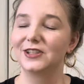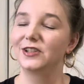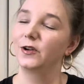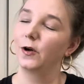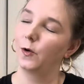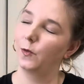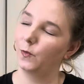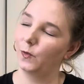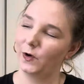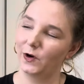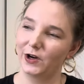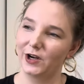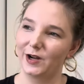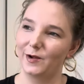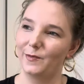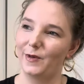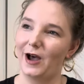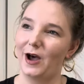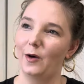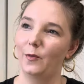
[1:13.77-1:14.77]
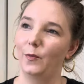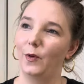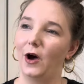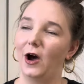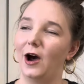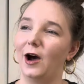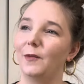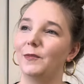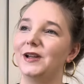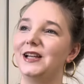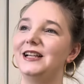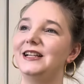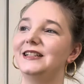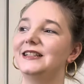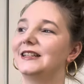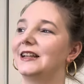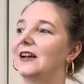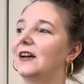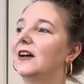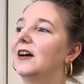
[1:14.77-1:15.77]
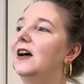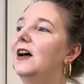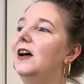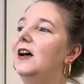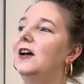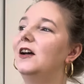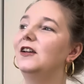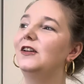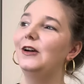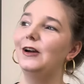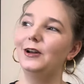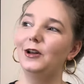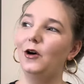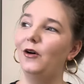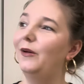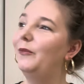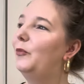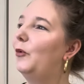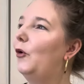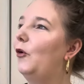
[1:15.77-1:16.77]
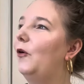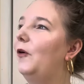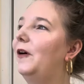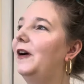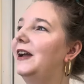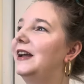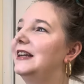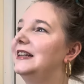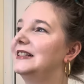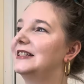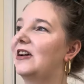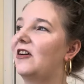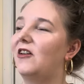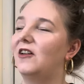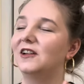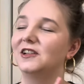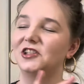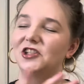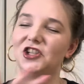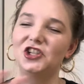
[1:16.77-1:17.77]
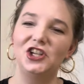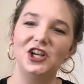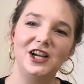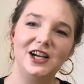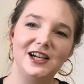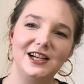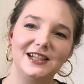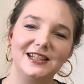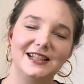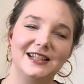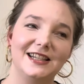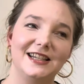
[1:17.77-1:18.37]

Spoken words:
Don't worry about Bob. He's a good old boy. He's all shucks.